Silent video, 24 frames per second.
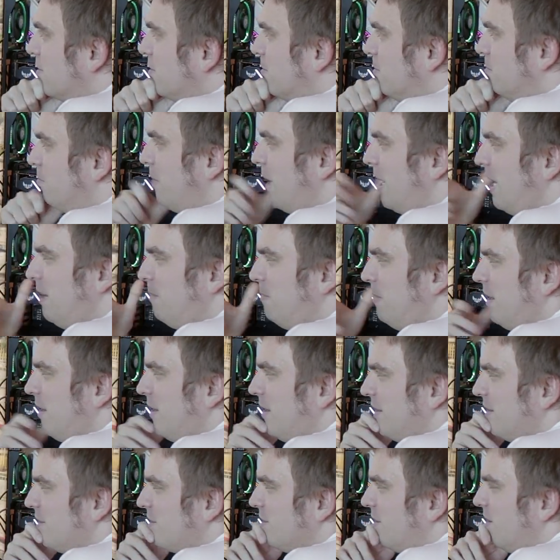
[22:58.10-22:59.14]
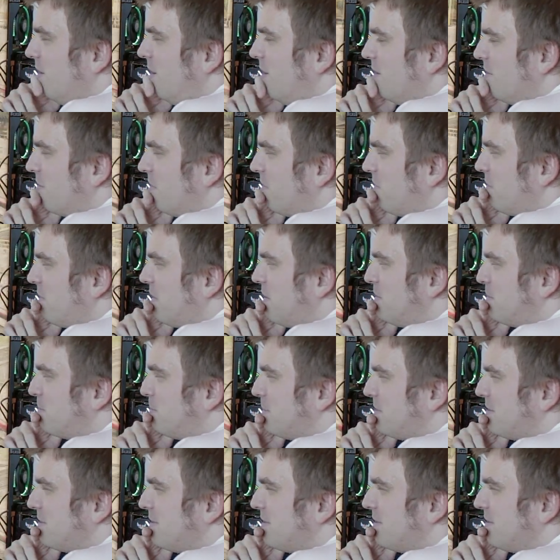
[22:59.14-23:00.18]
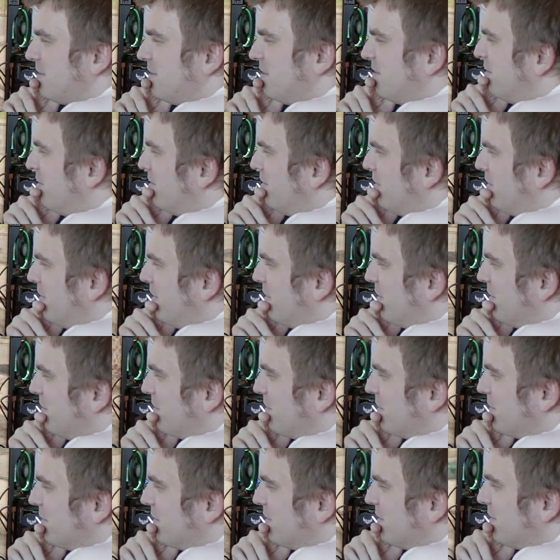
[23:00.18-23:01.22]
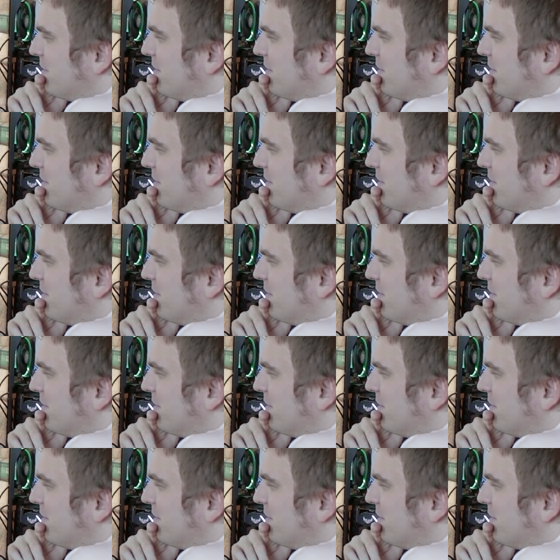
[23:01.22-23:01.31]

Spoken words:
Maybe hit 100 frames per second. No, I don't think